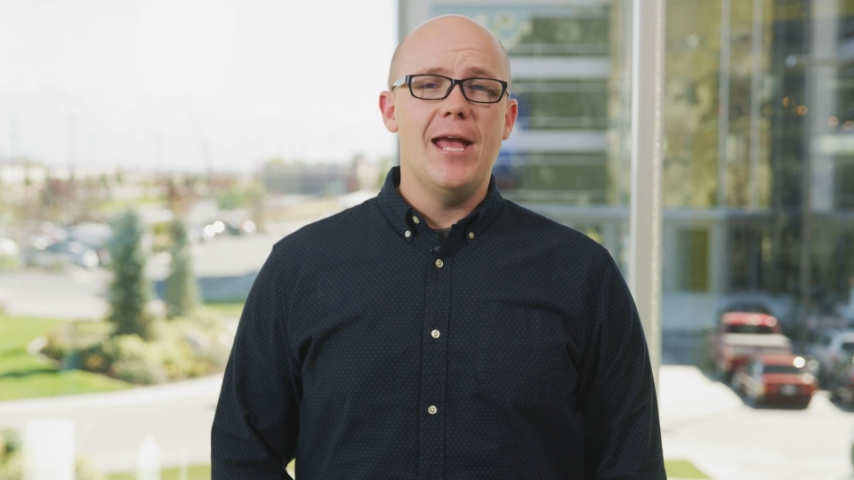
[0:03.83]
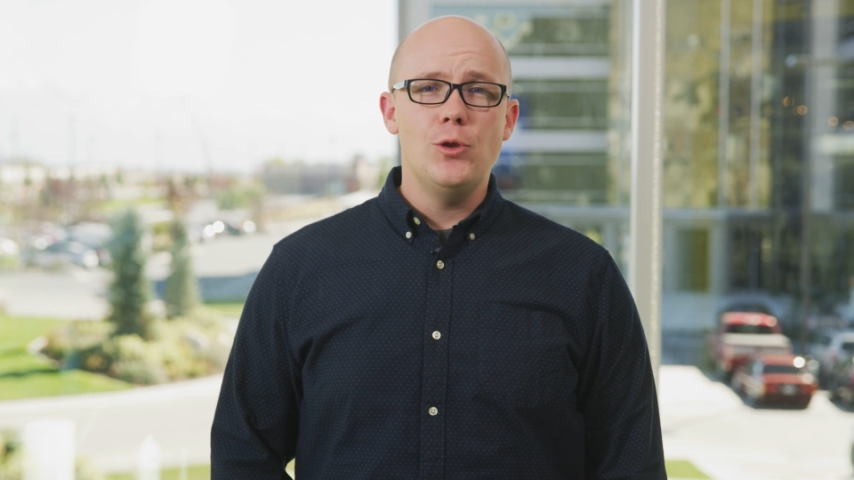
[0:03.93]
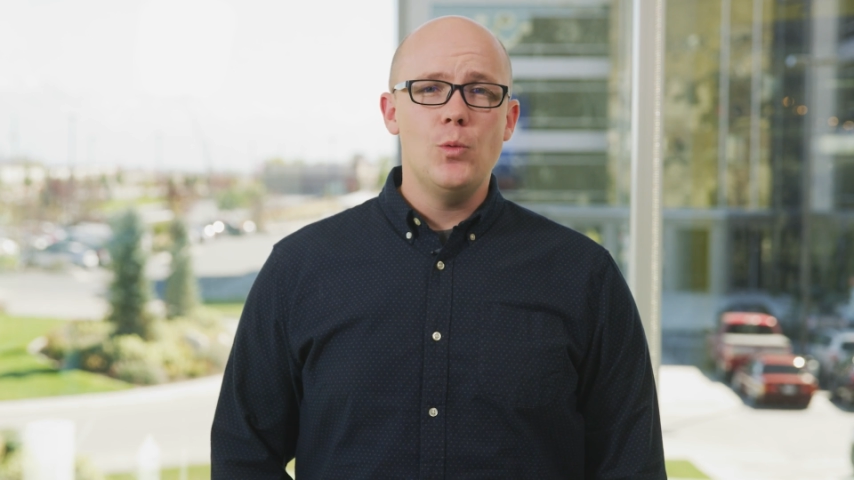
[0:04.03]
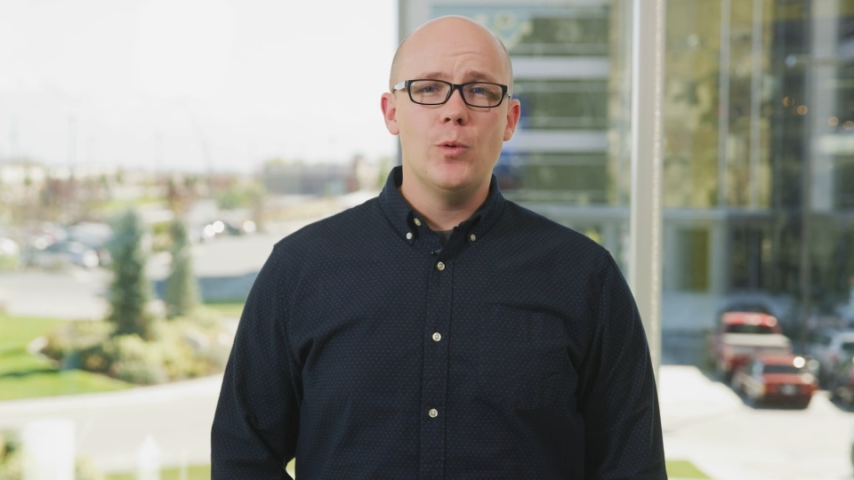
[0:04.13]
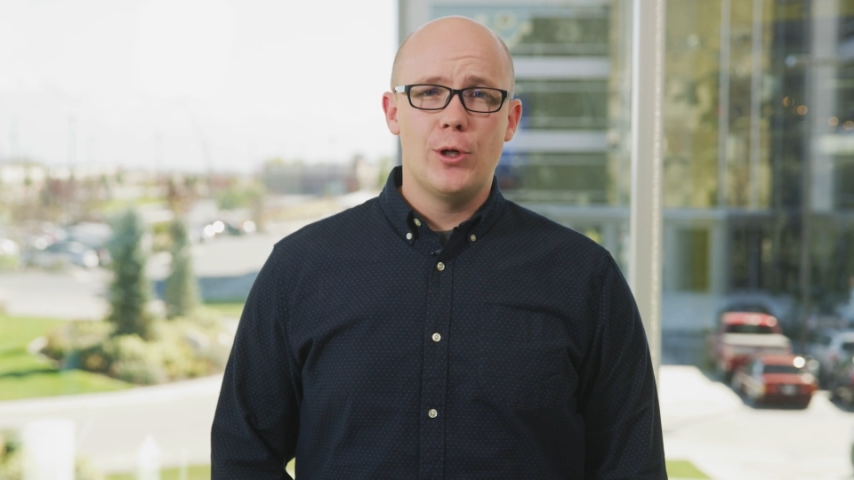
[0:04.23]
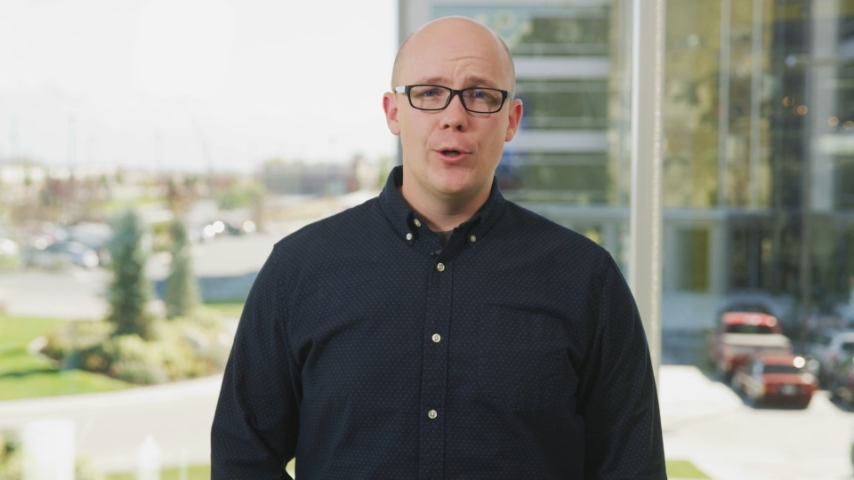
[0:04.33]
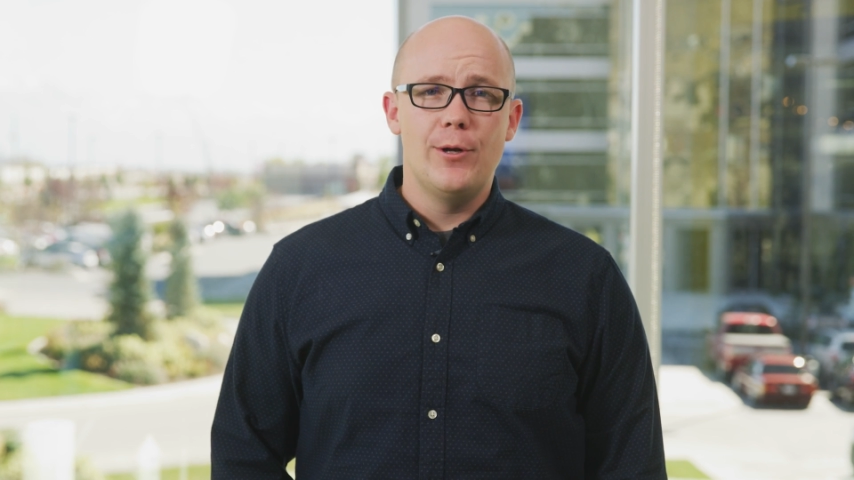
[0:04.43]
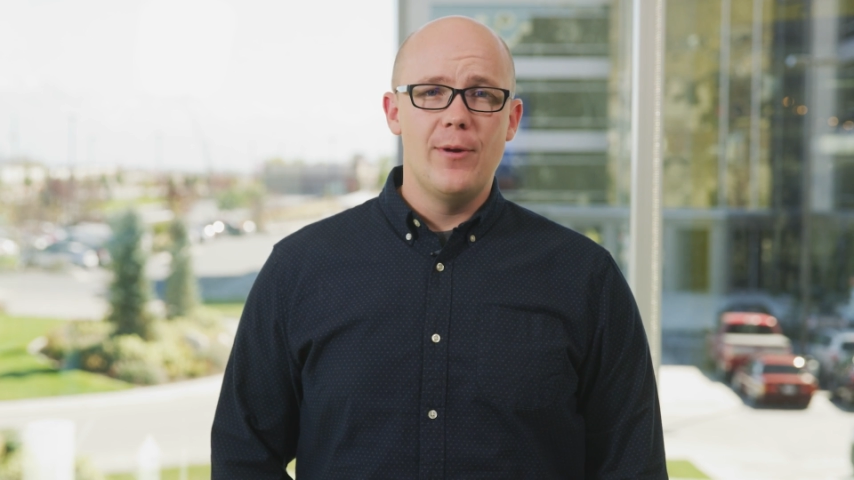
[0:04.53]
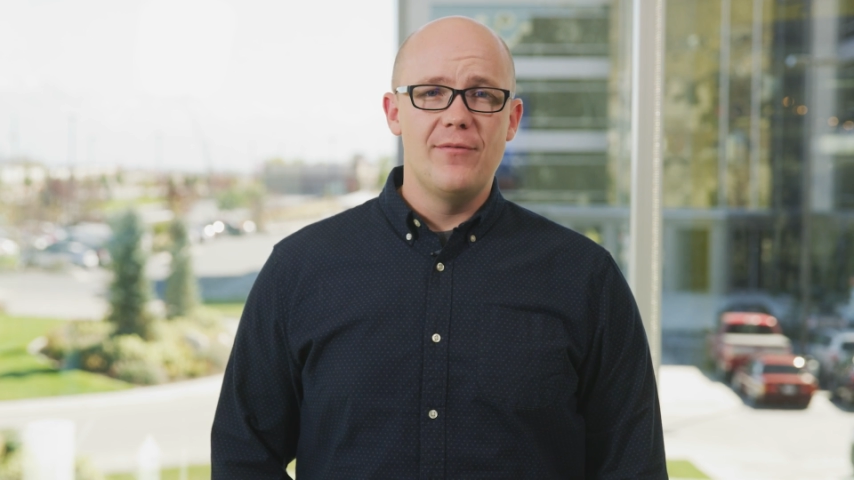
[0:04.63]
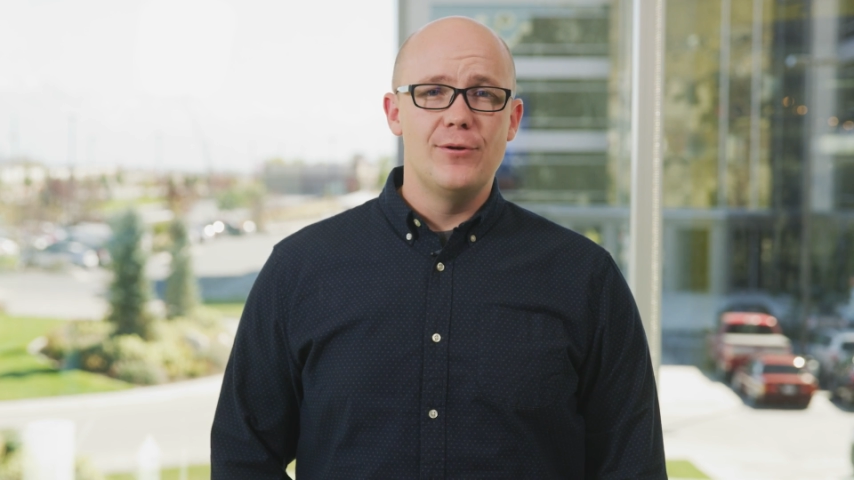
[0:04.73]
annual
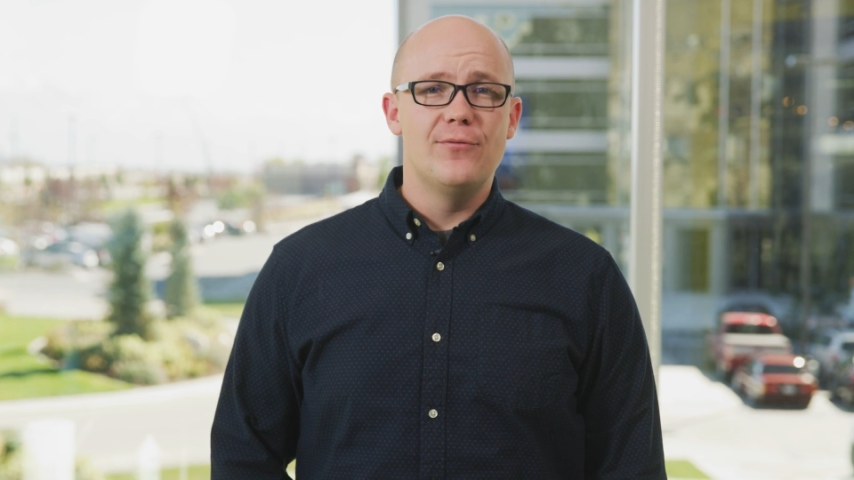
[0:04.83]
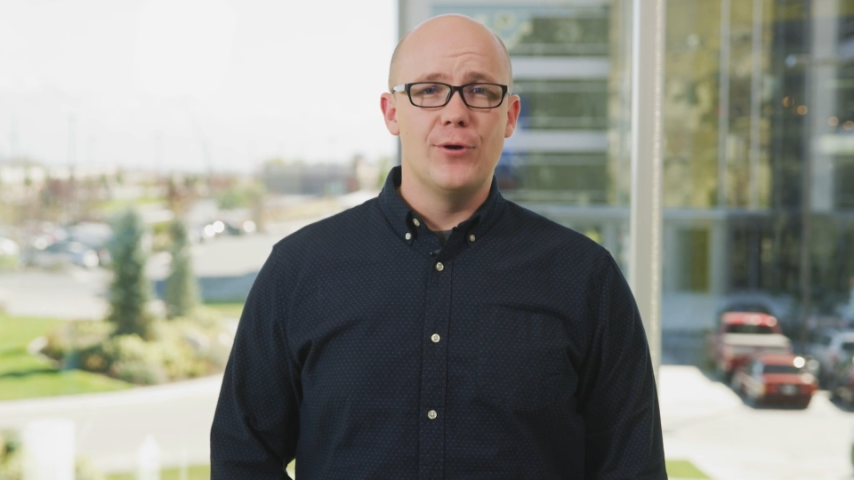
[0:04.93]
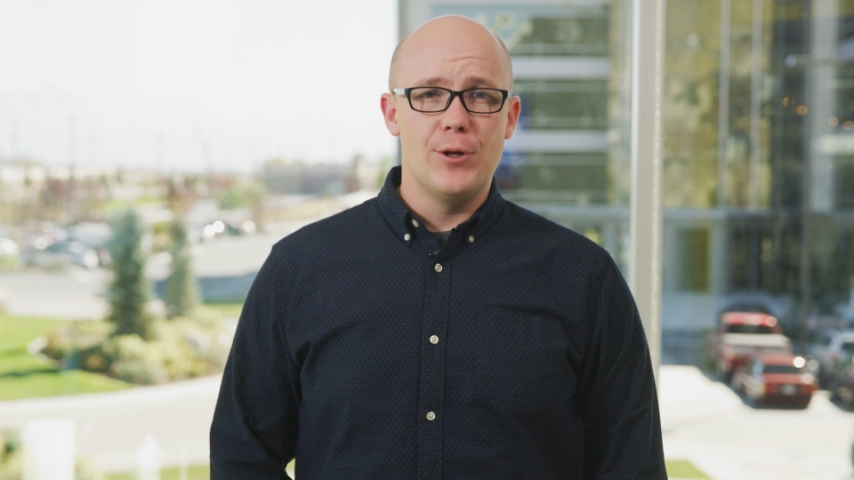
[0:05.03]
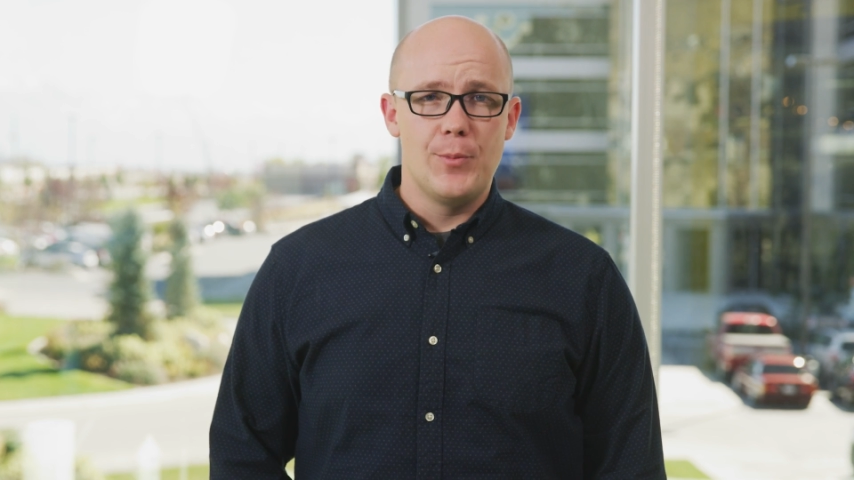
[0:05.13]
recurring revenue for your